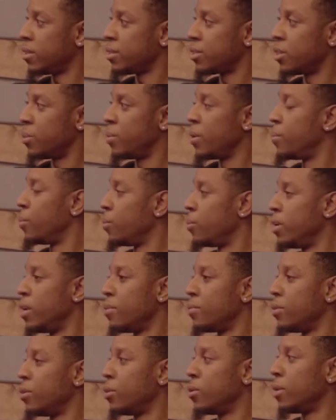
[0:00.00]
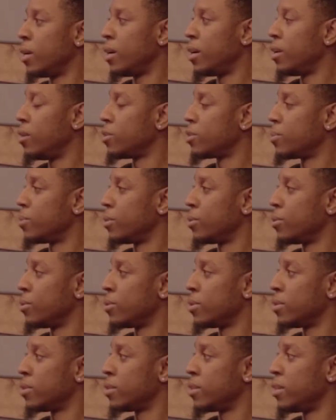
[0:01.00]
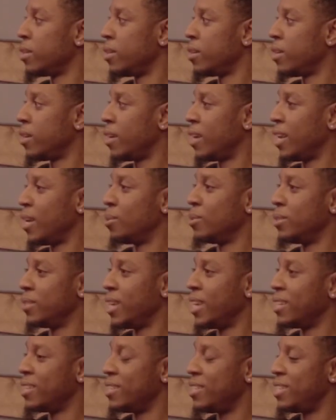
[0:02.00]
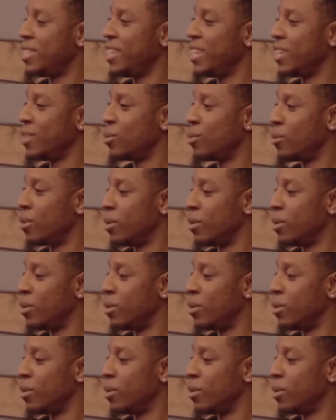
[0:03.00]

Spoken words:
So people would never know that I lost my daughter. And I was there to see it all